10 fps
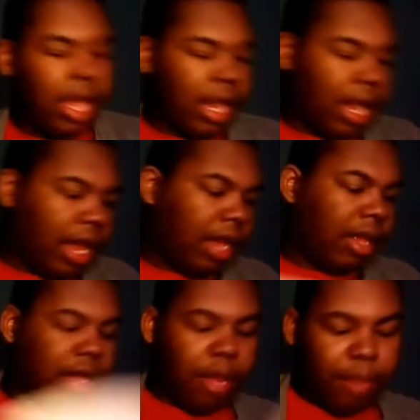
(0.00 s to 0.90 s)
and like
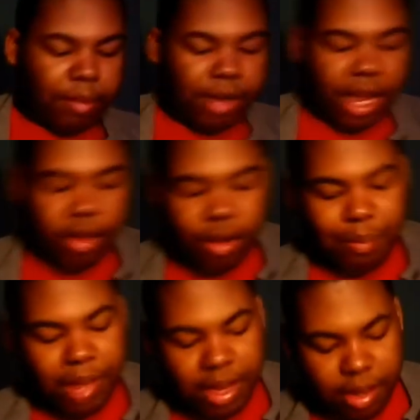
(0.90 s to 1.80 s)
I'm probably like gonna
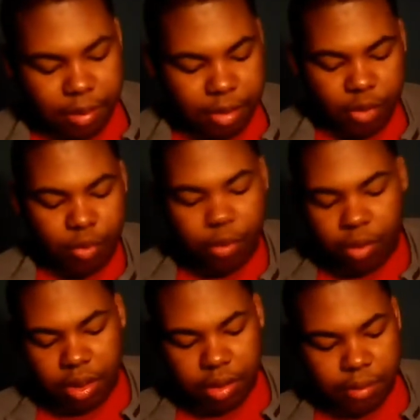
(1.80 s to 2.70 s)
bend them and
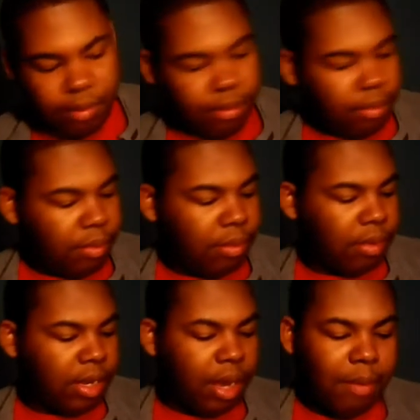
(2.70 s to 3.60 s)
ruin them
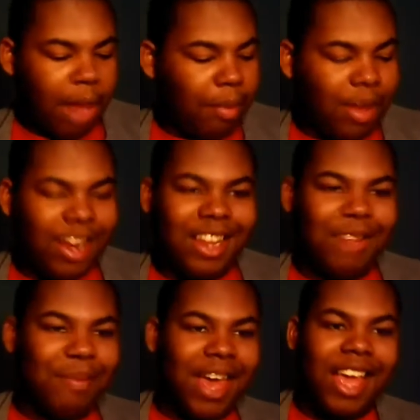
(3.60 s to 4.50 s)
because I'm not putting
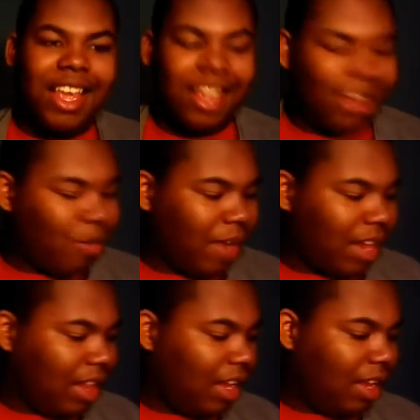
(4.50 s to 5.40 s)
them back
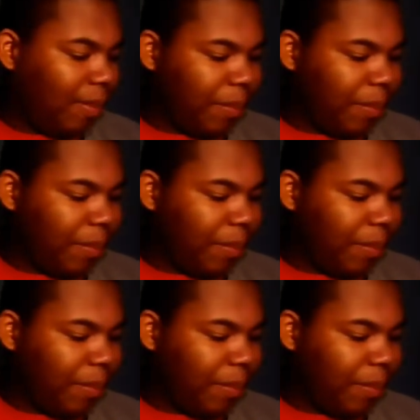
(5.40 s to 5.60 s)
correctly,